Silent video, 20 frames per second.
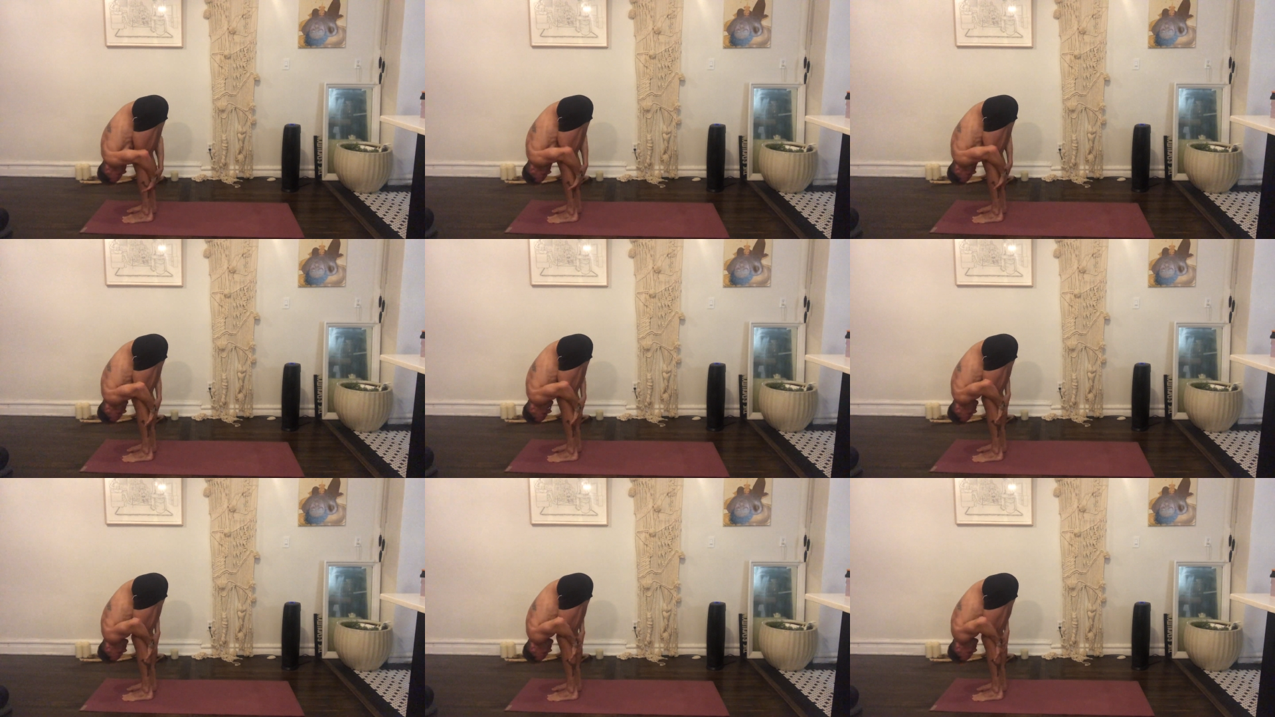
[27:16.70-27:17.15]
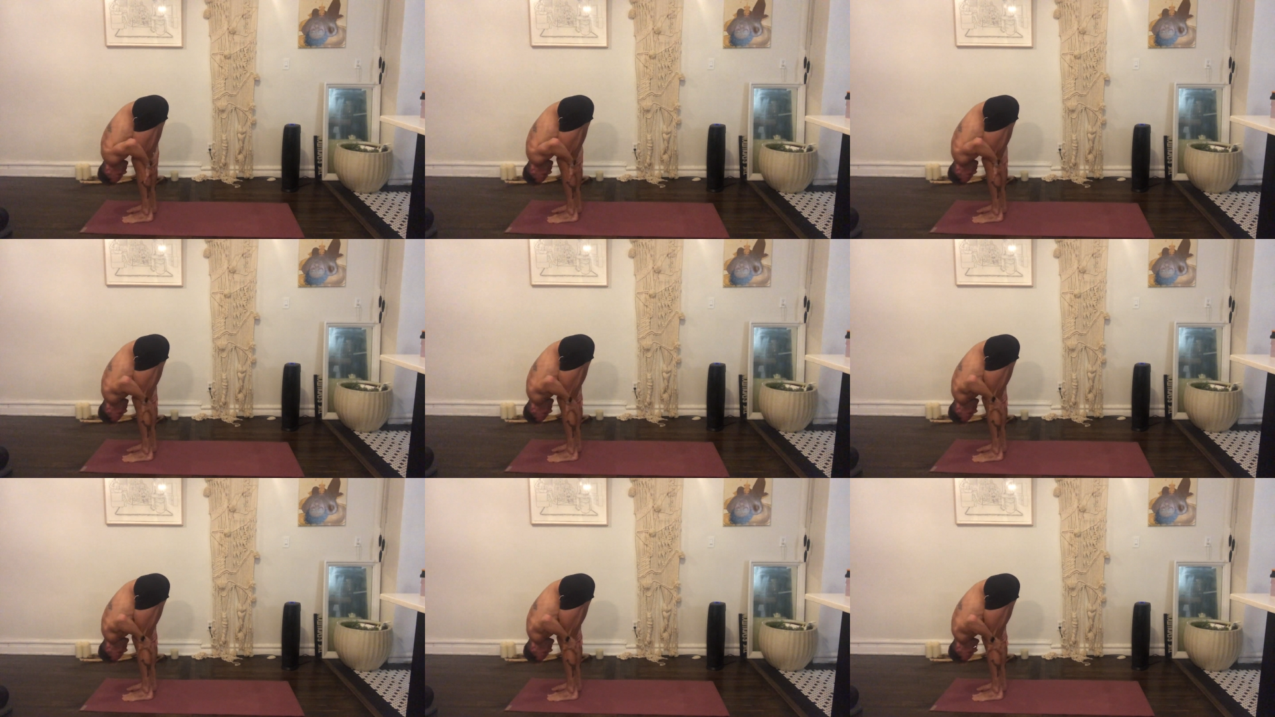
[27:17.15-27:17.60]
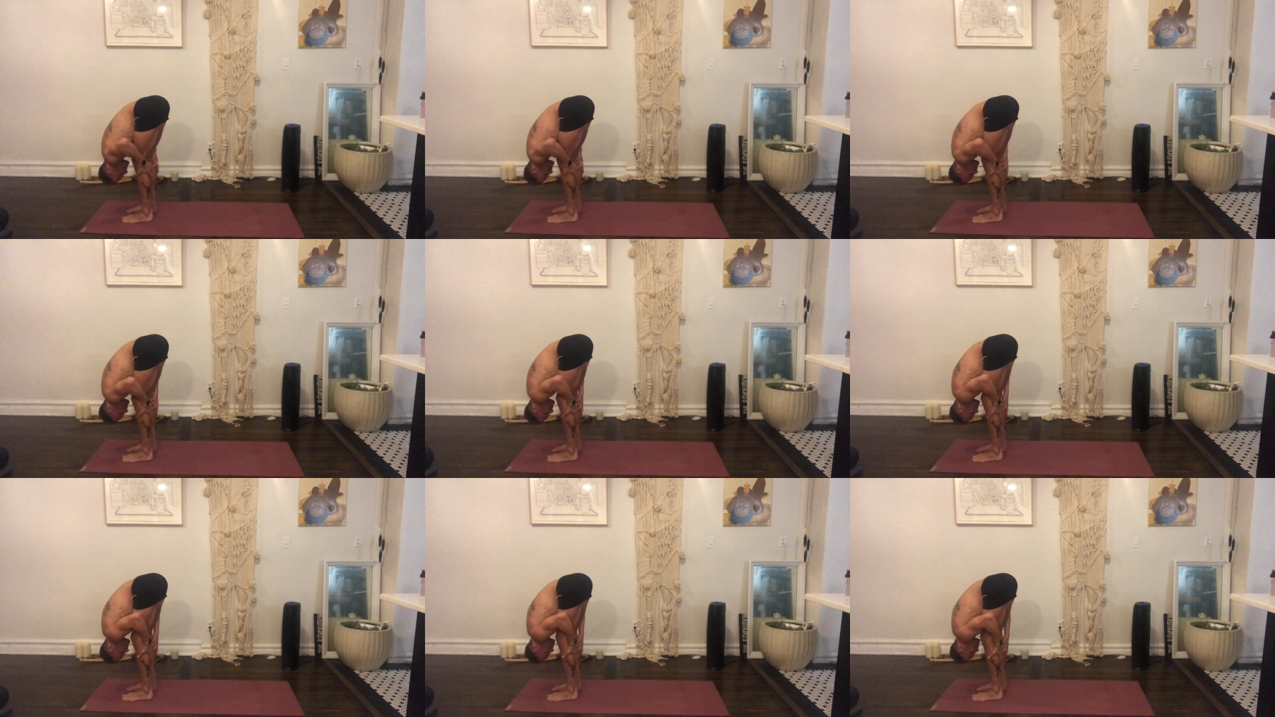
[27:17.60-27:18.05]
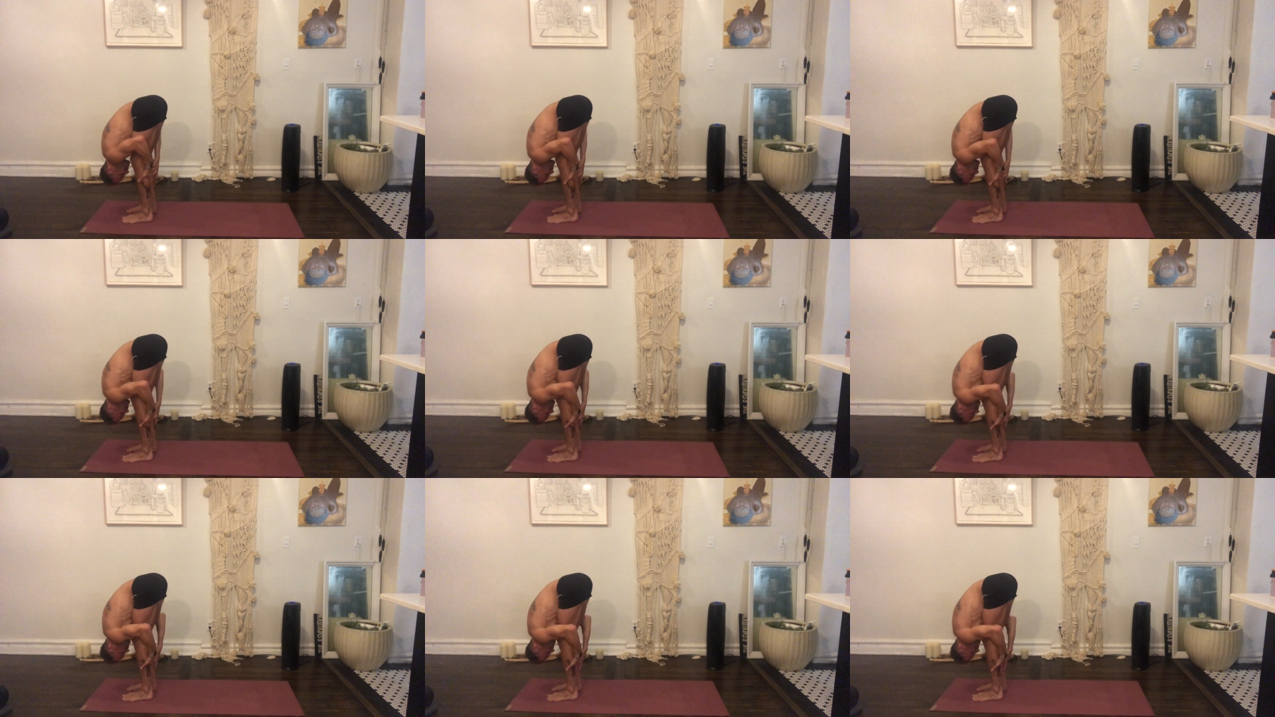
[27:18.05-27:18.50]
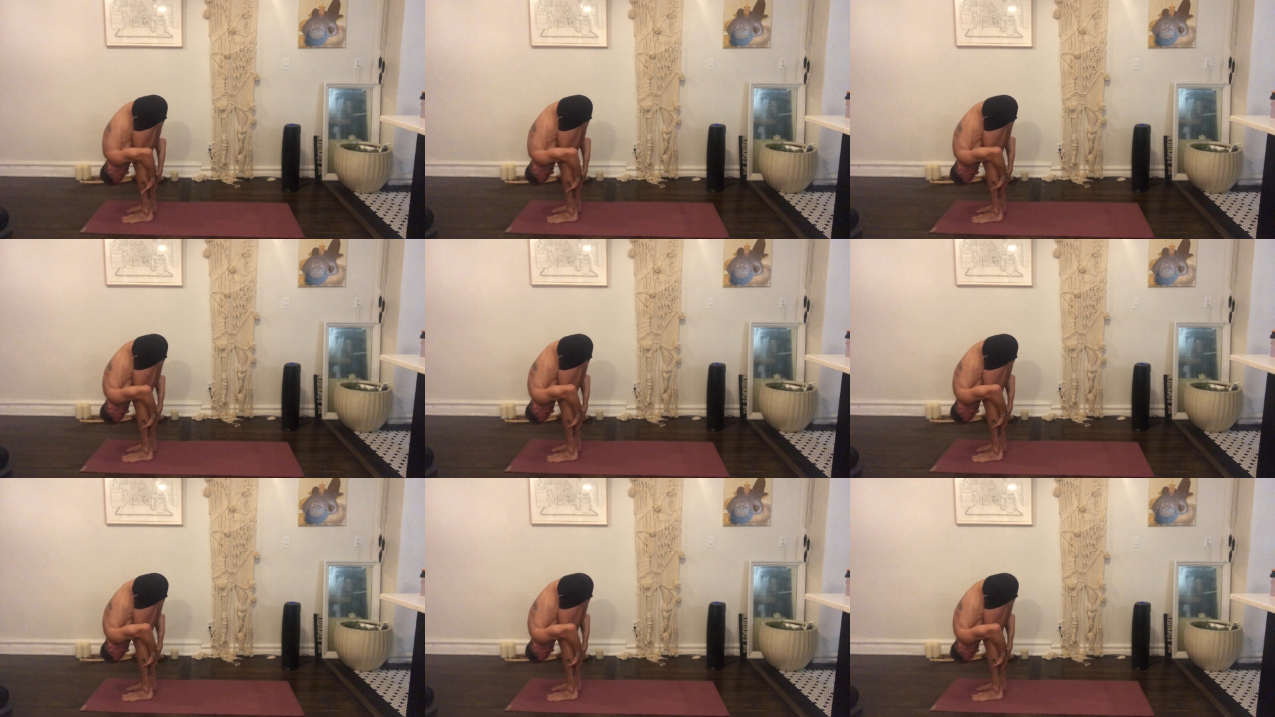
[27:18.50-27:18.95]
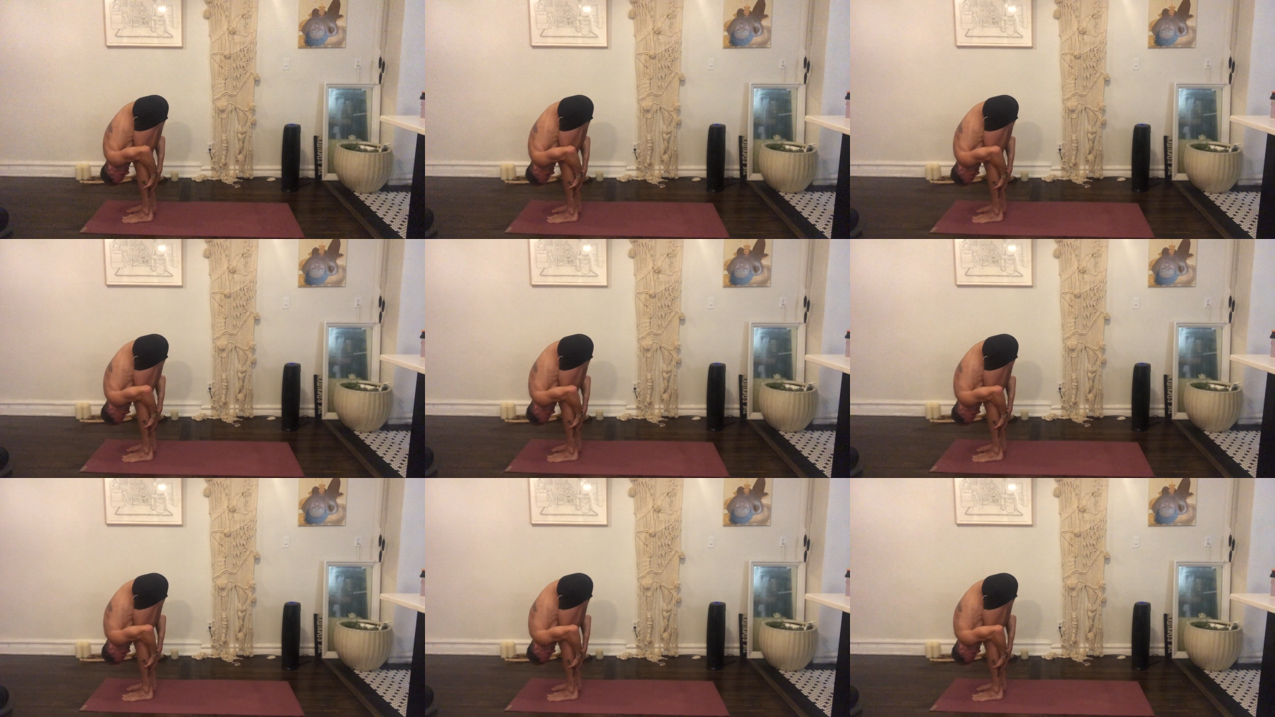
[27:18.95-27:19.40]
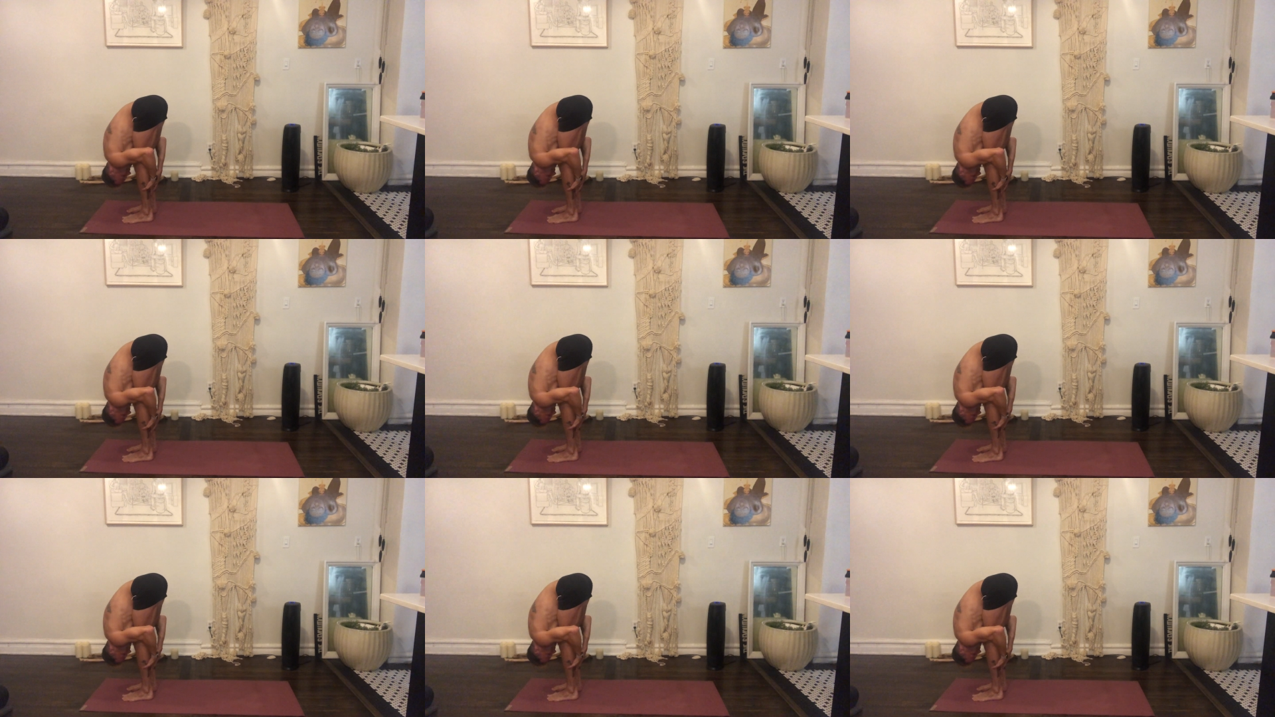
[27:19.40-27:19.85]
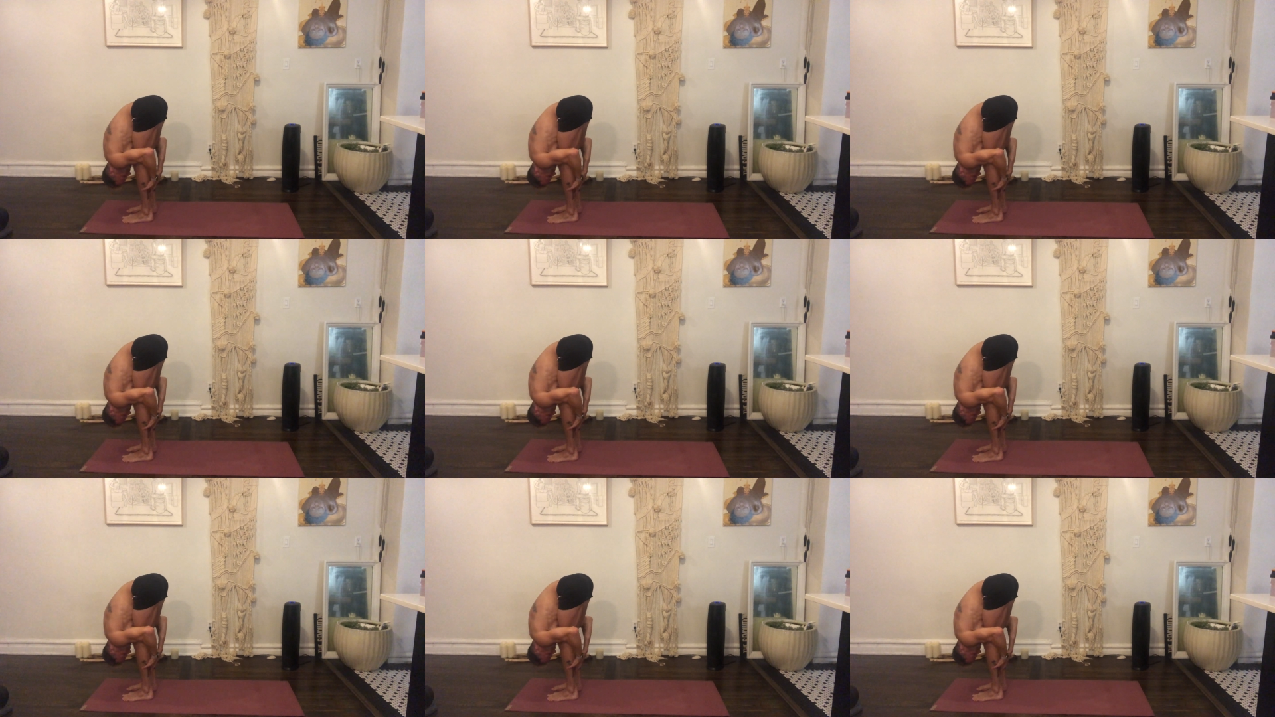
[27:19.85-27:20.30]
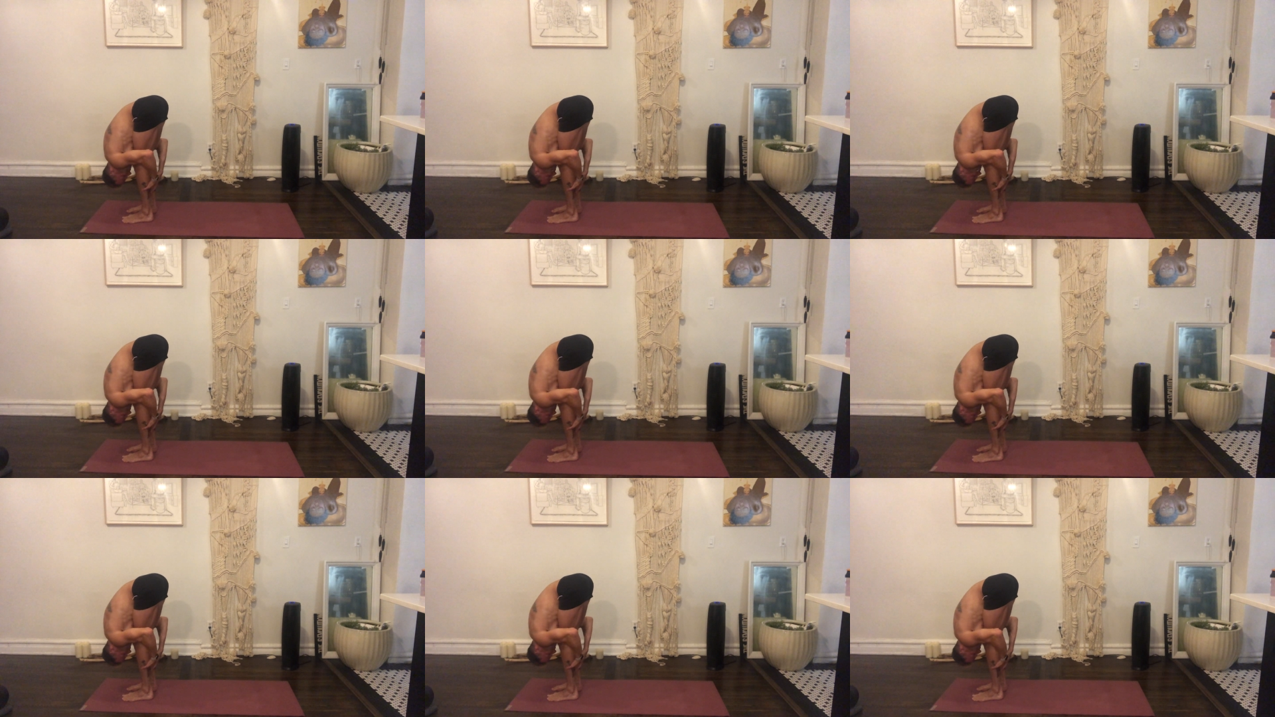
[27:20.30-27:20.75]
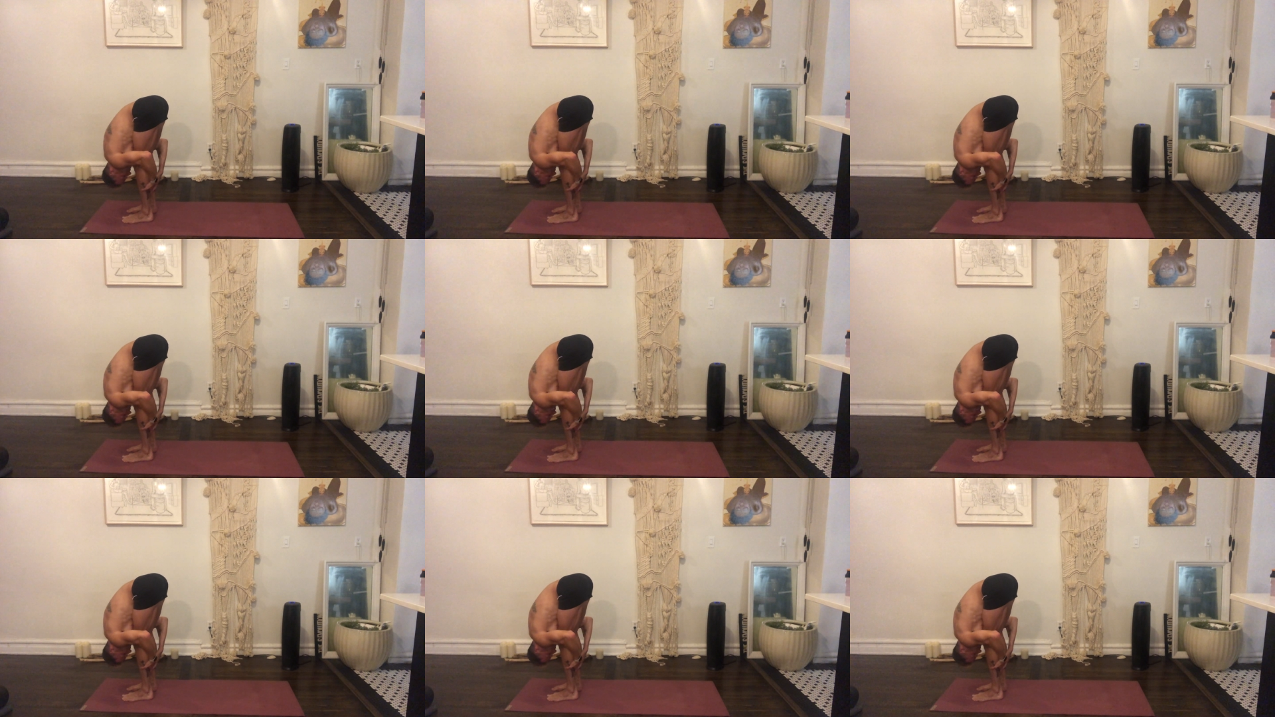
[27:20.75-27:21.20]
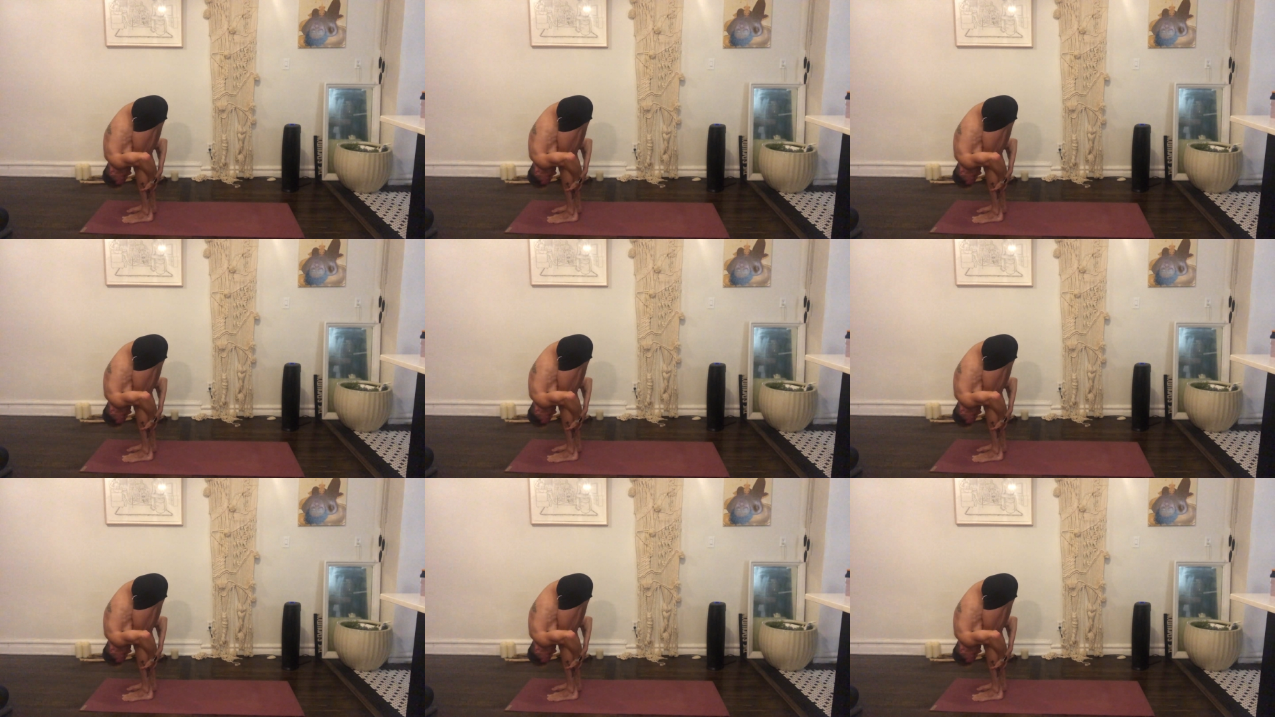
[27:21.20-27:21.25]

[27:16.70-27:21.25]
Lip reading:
Nobody's mouth can be seen.